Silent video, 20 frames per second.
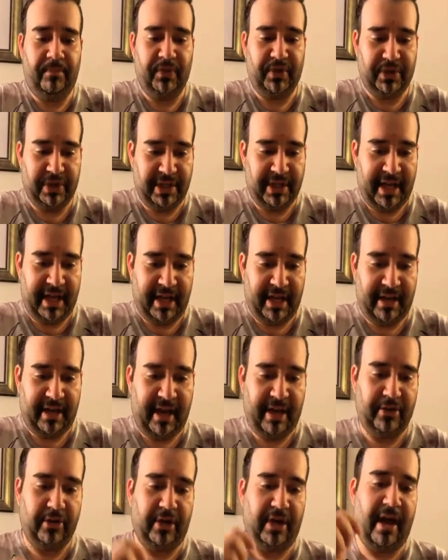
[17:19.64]
today,
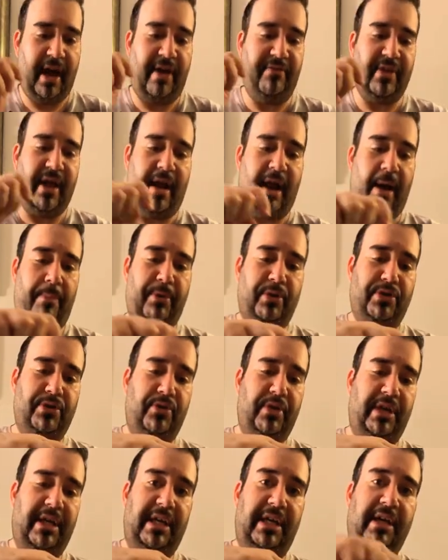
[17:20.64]
and you're going to have Joe that Gibson
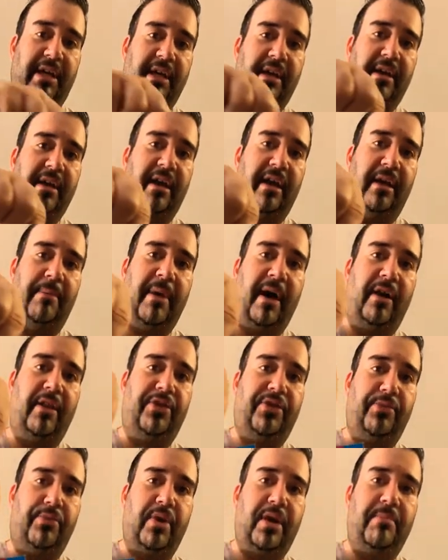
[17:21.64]
opportunity in
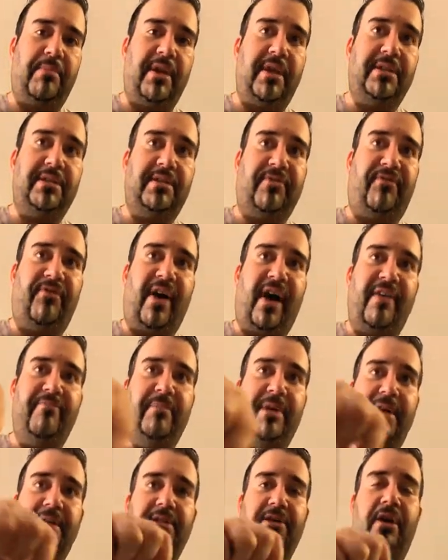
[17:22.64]
about 3 minutes to 5
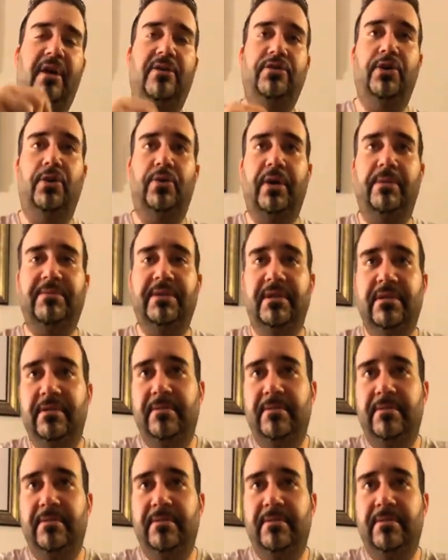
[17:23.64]
minutes. Go ahead, Joe Gibson.